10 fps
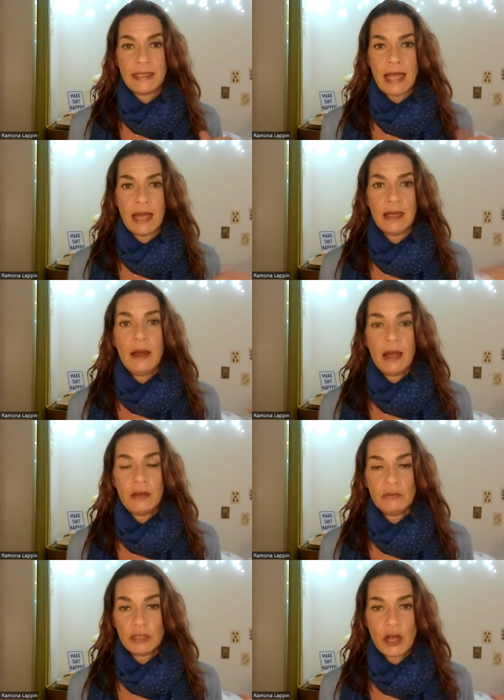And yeah,
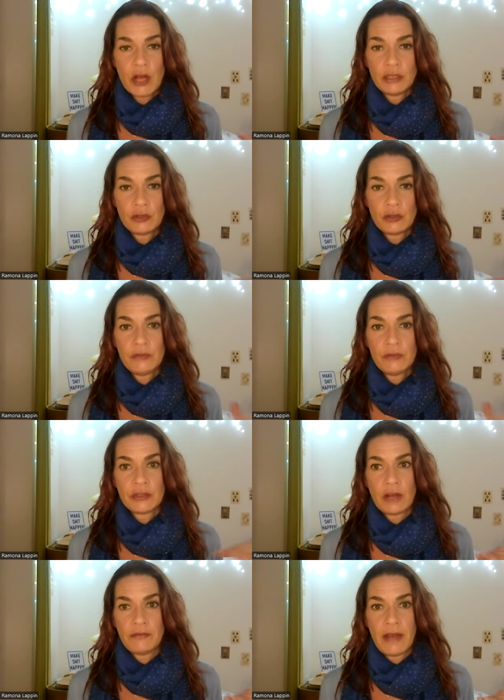returning the truth
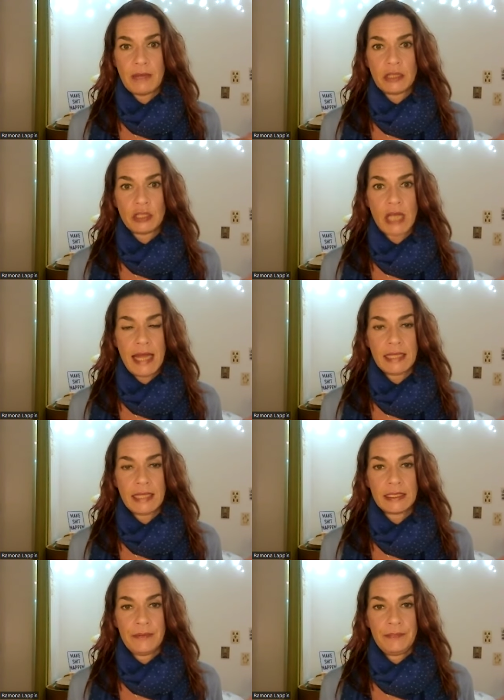is not very much
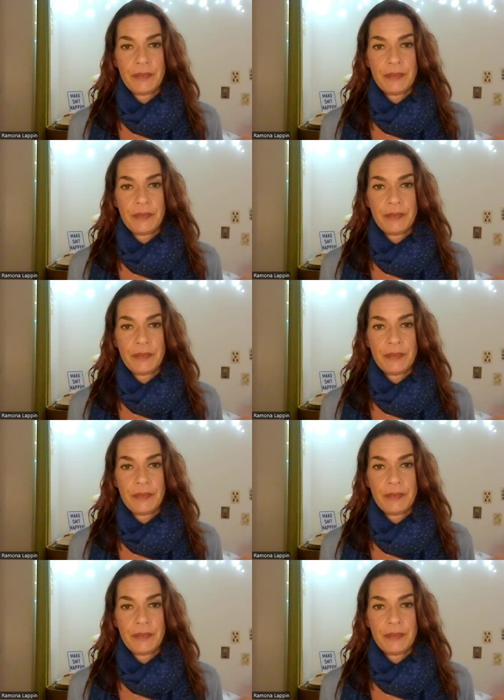liked.